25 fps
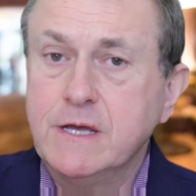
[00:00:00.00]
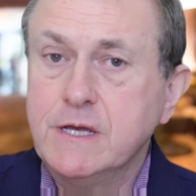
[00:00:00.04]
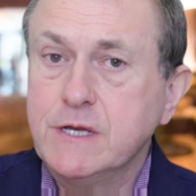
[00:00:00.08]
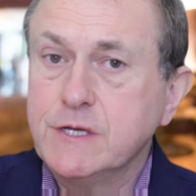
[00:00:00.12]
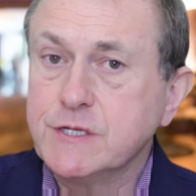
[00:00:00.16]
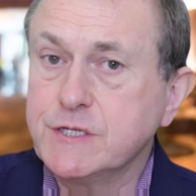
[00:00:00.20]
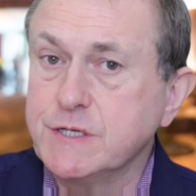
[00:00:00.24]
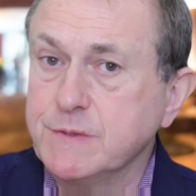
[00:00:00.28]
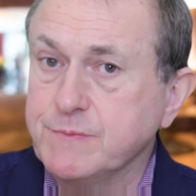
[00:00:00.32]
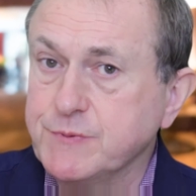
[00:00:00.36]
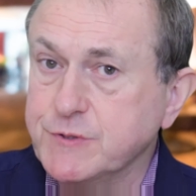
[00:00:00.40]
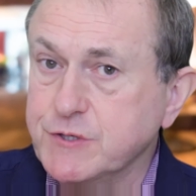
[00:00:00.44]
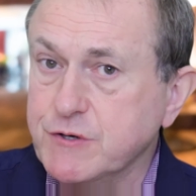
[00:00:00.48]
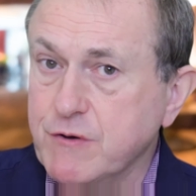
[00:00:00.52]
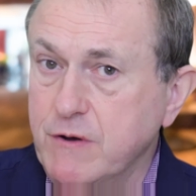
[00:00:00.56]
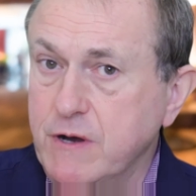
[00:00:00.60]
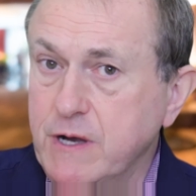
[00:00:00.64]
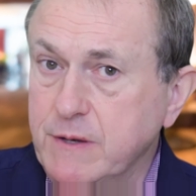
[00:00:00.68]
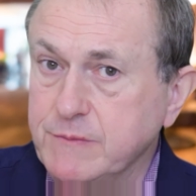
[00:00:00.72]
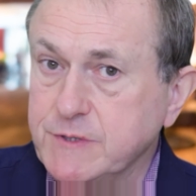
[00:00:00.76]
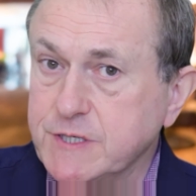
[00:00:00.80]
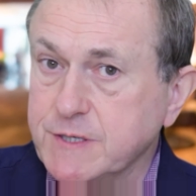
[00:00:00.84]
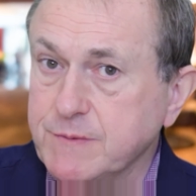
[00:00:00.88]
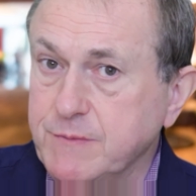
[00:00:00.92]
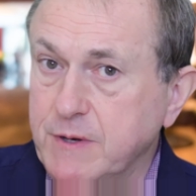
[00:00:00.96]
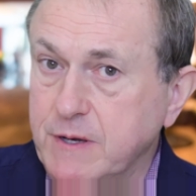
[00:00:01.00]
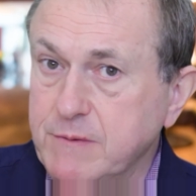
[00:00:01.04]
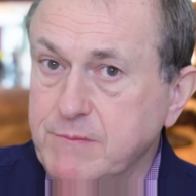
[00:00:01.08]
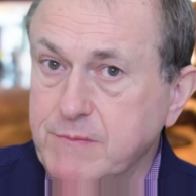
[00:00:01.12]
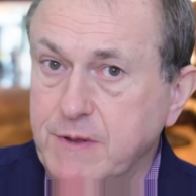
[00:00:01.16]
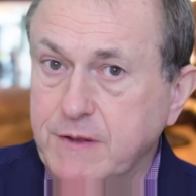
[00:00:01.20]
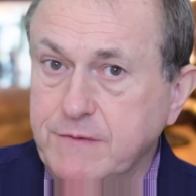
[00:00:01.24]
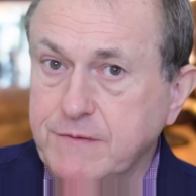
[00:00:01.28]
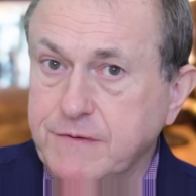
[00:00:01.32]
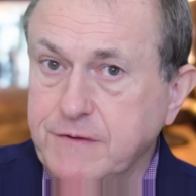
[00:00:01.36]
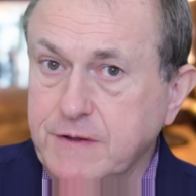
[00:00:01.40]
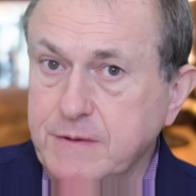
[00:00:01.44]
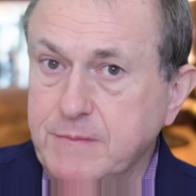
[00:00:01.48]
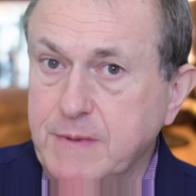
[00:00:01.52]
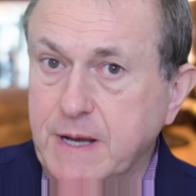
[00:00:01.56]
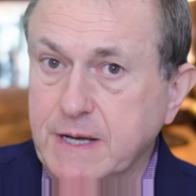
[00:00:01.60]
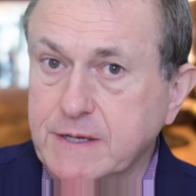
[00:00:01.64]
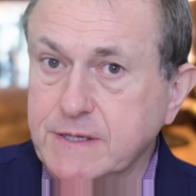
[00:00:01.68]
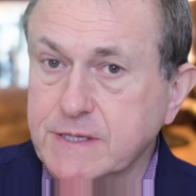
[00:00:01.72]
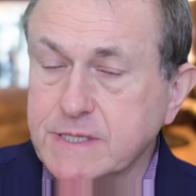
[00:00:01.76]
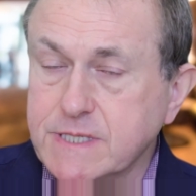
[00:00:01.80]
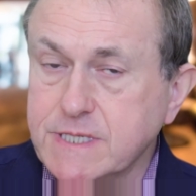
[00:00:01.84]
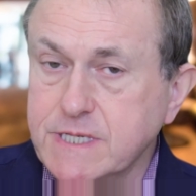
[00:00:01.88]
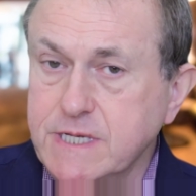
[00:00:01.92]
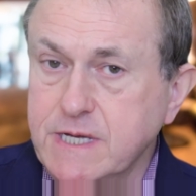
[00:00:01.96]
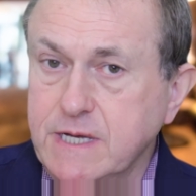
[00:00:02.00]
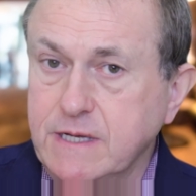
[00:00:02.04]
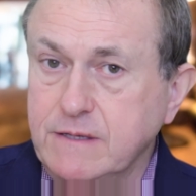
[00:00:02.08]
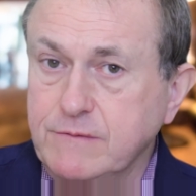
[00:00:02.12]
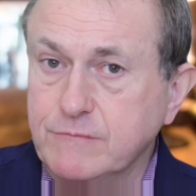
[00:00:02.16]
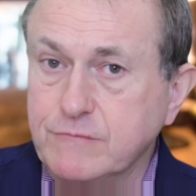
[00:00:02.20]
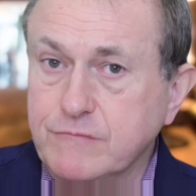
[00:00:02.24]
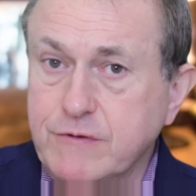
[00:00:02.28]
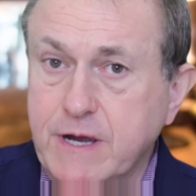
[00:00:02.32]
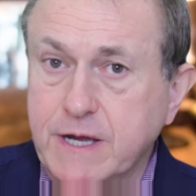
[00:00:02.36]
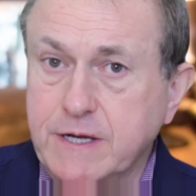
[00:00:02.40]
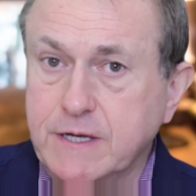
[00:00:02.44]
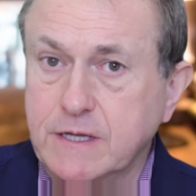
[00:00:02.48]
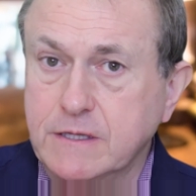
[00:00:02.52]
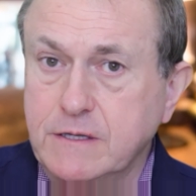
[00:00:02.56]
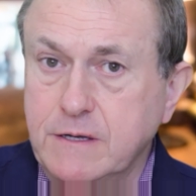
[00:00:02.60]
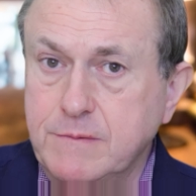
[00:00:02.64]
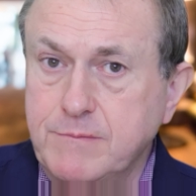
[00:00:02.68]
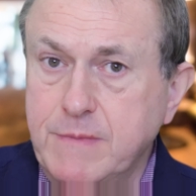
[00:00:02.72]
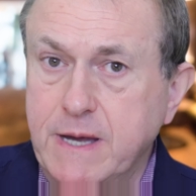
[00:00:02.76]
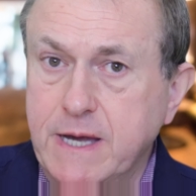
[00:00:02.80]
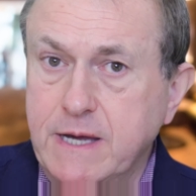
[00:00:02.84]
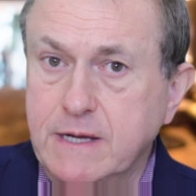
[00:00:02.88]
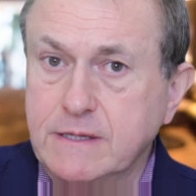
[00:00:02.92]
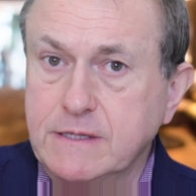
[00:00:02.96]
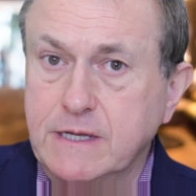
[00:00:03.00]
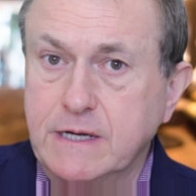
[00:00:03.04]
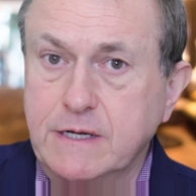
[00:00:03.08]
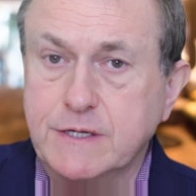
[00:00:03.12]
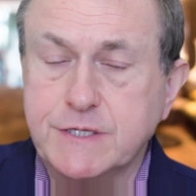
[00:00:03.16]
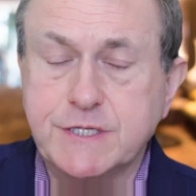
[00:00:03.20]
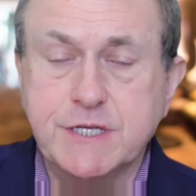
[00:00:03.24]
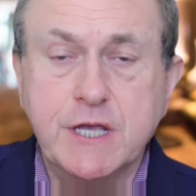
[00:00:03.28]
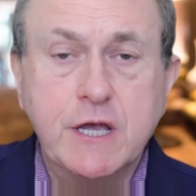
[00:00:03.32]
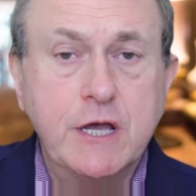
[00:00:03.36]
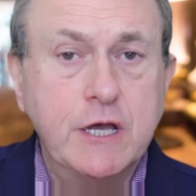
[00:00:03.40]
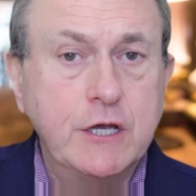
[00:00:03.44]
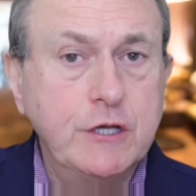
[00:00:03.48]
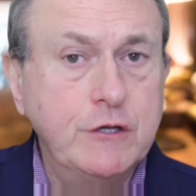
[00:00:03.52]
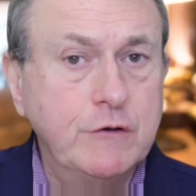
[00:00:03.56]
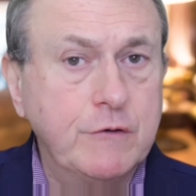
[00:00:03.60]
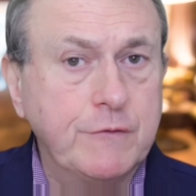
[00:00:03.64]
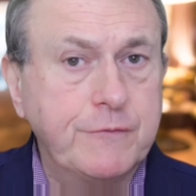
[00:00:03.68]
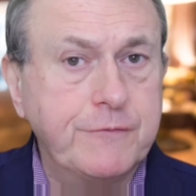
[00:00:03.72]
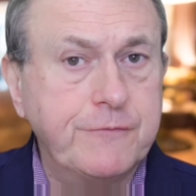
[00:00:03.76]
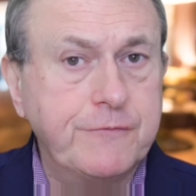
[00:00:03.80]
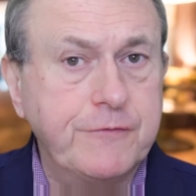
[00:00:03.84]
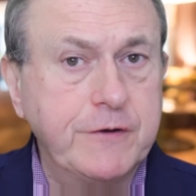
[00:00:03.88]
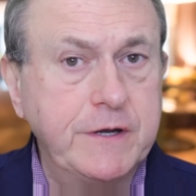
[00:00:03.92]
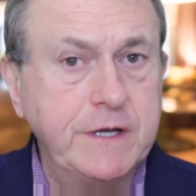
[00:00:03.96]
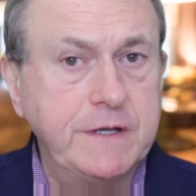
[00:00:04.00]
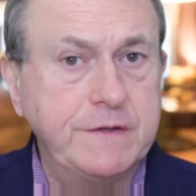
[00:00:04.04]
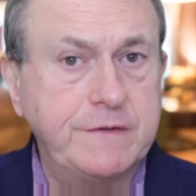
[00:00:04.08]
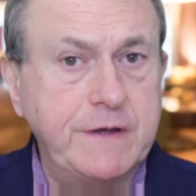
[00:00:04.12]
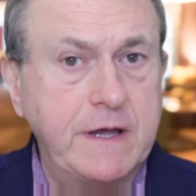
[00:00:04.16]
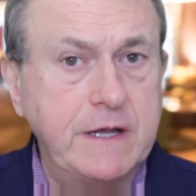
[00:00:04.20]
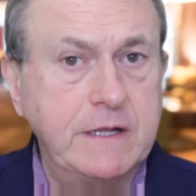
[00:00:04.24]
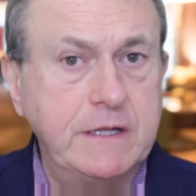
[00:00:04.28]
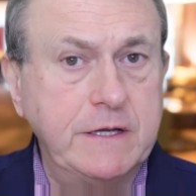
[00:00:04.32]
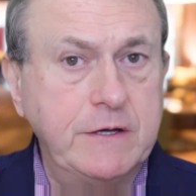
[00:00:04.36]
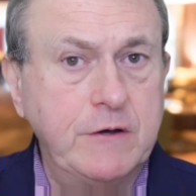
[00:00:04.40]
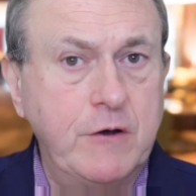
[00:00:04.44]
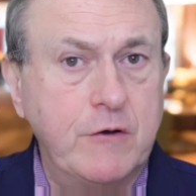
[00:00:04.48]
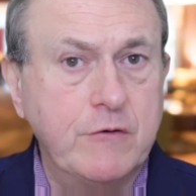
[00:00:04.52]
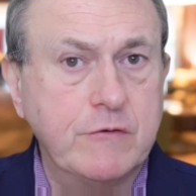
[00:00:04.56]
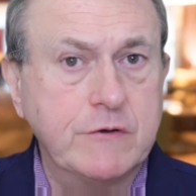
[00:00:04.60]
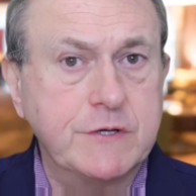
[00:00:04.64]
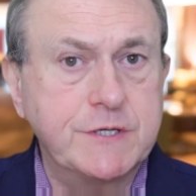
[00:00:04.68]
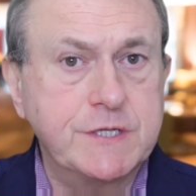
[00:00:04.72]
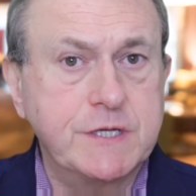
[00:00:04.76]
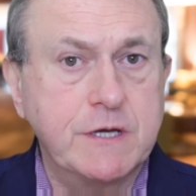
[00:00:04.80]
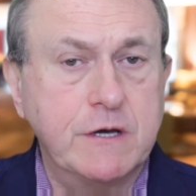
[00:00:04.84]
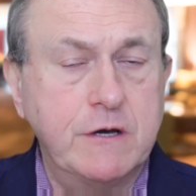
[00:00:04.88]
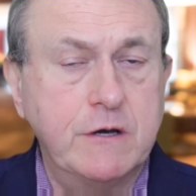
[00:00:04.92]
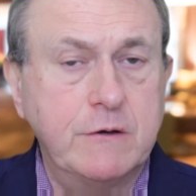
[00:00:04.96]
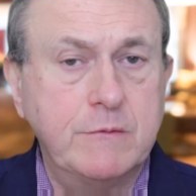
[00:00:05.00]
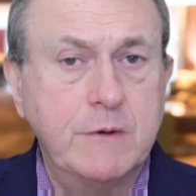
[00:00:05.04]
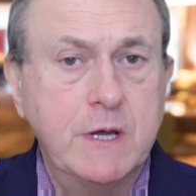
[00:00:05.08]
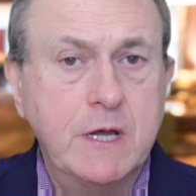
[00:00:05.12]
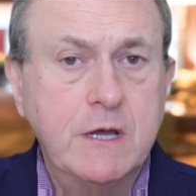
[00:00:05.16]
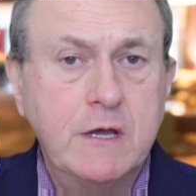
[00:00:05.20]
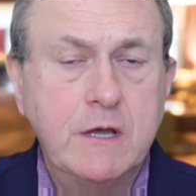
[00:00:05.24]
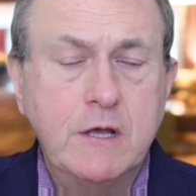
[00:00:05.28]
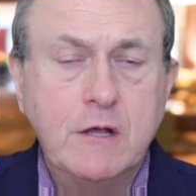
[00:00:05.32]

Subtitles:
Subscribe to my monthly magazine, regular mailouts, your free daily horoscope.